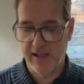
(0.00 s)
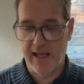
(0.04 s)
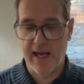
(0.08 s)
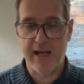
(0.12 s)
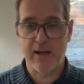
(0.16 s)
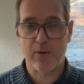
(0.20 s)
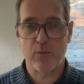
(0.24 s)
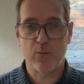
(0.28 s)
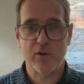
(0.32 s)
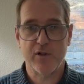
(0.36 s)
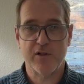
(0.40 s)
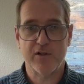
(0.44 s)

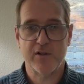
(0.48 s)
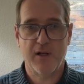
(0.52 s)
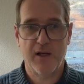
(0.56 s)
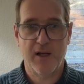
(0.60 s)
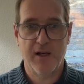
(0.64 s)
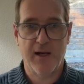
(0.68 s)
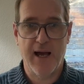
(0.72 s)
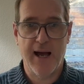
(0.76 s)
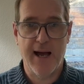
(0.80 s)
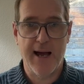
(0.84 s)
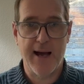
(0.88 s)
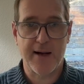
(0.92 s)
language
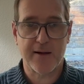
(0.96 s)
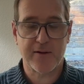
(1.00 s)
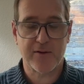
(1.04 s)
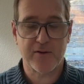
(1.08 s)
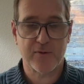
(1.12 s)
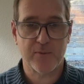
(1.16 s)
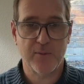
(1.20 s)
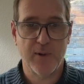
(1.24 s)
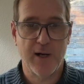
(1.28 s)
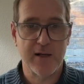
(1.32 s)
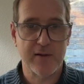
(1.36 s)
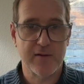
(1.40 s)
and
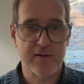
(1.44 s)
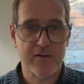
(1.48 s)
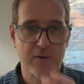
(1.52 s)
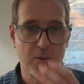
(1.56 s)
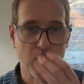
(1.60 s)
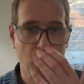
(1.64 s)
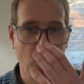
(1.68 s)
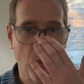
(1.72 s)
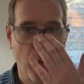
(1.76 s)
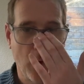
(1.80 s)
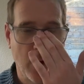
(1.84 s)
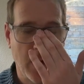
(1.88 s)
acts, right?
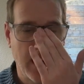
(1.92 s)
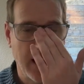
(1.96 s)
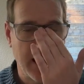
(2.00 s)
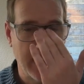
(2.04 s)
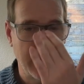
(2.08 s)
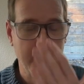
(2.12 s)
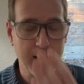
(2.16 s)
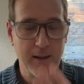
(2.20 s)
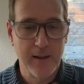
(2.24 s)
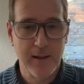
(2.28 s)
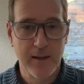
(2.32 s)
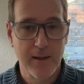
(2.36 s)
So
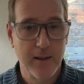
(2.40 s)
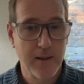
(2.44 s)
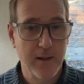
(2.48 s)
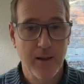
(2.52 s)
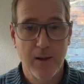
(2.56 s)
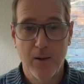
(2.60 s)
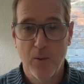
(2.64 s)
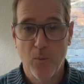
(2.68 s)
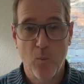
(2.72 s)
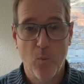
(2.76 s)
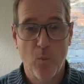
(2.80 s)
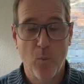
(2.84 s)
why
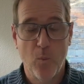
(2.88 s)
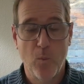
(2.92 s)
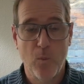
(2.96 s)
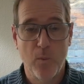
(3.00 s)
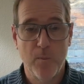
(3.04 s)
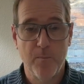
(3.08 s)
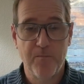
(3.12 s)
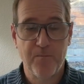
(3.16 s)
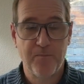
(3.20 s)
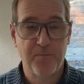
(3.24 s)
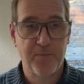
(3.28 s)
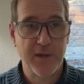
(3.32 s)

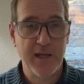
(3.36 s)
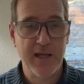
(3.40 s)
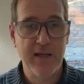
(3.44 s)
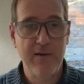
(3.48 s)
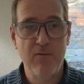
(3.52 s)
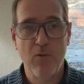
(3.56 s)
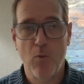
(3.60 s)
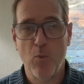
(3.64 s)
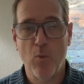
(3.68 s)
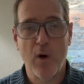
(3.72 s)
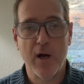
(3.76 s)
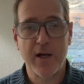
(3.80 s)

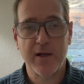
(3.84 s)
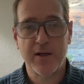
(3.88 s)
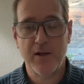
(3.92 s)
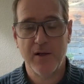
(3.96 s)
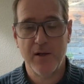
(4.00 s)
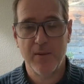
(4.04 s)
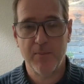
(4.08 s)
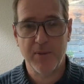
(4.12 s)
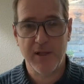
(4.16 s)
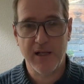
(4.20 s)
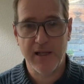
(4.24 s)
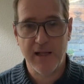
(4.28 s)

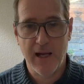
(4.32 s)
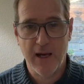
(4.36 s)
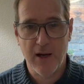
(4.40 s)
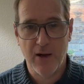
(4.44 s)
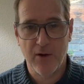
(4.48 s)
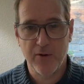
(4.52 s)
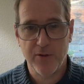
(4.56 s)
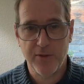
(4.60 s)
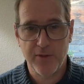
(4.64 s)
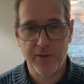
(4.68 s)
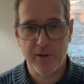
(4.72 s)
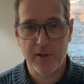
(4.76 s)
can it be
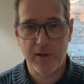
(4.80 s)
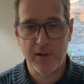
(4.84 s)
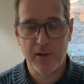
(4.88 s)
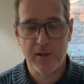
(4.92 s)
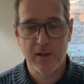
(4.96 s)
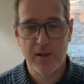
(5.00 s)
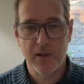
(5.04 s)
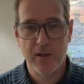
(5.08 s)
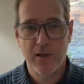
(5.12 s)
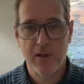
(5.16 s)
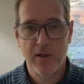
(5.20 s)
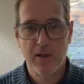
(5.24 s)
healthy
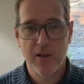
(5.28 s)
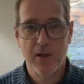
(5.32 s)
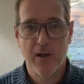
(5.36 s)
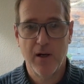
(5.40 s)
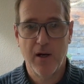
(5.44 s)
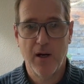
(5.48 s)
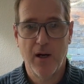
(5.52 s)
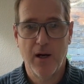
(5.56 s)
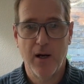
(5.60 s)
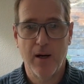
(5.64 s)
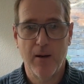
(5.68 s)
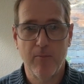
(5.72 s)

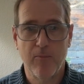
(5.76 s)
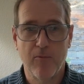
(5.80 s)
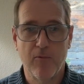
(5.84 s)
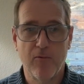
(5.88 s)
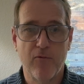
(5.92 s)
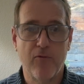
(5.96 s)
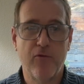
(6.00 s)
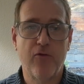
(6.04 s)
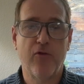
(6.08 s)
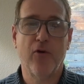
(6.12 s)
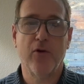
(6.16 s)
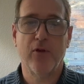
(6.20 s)

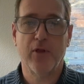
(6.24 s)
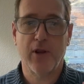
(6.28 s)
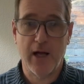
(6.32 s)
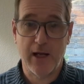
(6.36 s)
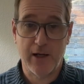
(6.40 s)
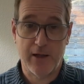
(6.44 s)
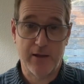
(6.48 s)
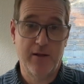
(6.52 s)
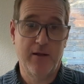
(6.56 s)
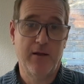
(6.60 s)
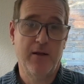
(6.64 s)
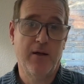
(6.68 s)
for
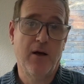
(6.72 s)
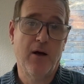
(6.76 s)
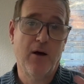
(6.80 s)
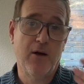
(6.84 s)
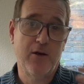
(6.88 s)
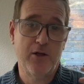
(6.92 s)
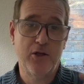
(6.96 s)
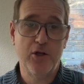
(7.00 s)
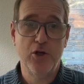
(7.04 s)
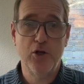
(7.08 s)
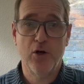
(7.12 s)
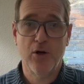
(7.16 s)
like
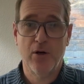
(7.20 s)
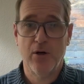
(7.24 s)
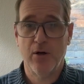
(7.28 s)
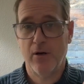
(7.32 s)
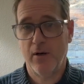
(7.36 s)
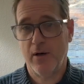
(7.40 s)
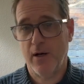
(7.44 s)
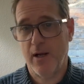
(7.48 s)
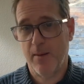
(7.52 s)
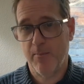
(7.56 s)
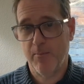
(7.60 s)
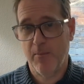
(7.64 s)

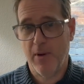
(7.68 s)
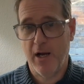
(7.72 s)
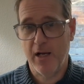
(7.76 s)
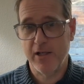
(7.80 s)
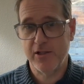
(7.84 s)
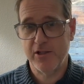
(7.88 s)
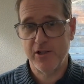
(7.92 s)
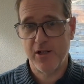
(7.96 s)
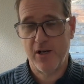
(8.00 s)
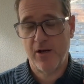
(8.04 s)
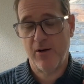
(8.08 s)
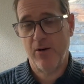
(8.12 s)
your and my
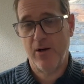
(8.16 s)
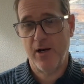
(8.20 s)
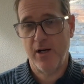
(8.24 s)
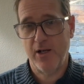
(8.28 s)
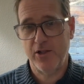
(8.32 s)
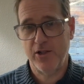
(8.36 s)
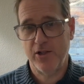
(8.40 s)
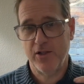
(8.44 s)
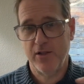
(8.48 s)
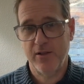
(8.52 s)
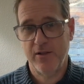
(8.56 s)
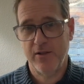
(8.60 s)

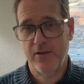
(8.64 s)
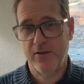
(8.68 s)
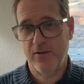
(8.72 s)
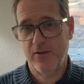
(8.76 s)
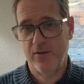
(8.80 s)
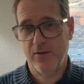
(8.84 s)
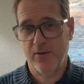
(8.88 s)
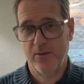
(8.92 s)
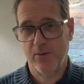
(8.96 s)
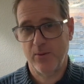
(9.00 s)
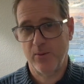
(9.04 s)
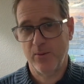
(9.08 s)
generation
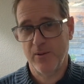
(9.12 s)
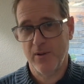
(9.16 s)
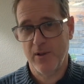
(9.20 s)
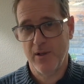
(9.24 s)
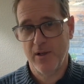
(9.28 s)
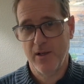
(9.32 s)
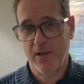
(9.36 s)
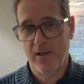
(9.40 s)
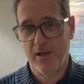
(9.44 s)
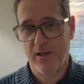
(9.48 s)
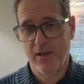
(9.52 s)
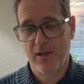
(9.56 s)
to
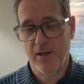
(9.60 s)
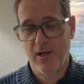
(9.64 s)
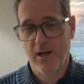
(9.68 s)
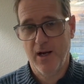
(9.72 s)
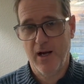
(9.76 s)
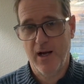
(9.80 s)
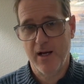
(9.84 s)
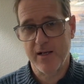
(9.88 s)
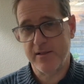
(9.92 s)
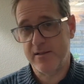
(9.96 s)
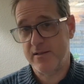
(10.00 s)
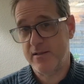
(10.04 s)

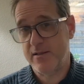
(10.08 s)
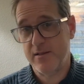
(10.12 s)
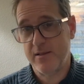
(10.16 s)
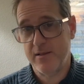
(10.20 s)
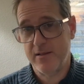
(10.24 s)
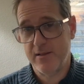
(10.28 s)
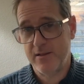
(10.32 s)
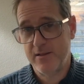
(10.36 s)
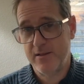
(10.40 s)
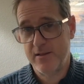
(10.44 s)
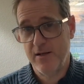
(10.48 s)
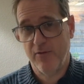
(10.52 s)

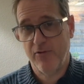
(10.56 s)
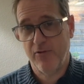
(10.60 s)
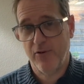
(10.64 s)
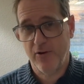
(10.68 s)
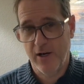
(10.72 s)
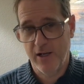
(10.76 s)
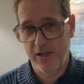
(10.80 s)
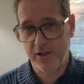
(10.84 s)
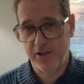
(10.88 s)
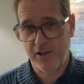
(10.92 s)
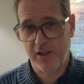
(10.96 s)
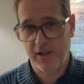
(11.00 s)

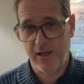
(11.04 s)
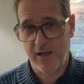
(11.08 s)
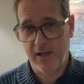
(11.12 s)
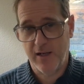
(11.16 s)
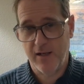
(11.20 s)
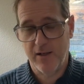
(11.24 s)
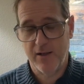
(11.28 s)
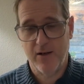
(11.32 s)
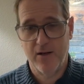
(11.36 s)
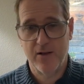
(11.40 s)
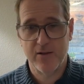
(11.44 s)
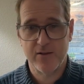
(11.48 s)

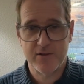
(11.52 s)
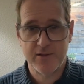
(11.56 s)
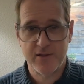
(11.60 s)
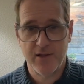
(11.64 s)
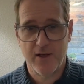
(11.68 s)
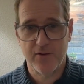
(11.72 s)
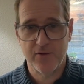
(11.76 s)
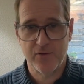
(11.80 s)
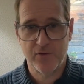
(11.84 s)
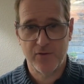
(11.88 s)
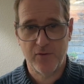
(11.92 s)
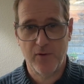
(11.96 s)
differentiate
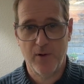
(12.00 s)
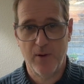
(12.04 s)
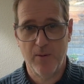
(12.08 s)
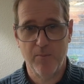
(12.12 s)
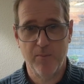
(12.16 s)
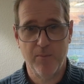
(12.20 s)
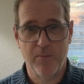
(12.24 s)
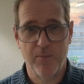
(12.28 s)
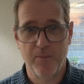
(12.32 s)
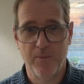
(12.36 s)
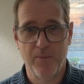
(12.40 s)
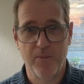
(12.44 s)
ourselves from
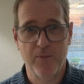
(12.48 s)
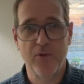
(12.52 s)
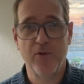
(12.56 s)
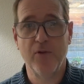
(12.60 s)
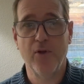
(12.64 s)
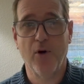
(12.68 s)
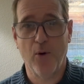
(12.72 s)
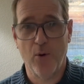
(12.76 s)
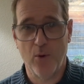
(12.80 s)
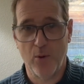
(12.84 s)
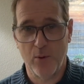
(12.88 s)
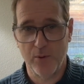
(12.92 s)

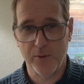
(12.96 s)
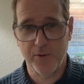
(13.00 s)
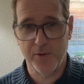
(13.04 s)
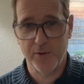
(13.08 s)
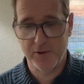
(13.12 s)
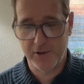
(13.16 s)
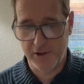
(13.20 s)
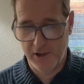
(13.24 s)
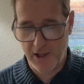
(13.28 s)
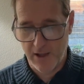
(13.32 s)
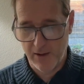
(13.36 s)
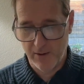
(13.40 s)
the
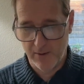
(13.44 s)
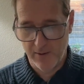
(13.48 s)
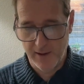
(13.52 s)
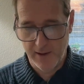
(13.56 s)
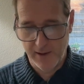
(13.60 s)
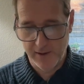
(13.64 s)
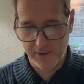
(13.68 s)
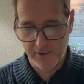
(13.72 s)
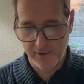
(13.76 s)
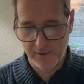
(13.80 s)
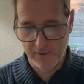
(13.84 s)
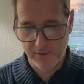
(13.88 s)
older
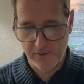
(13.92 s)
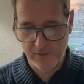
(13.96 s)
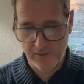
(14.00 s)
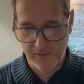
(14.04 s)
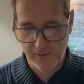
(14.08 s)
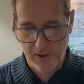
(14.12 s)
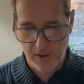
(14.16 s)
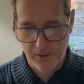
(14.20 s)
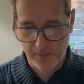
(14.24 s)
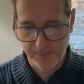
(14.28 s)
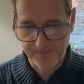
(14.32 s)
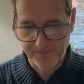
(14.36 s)
generation?
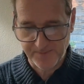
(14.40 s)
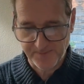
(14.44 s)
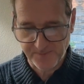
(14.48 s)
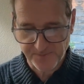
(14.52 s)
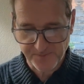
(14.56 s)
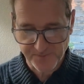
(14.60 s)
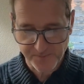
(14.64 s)
So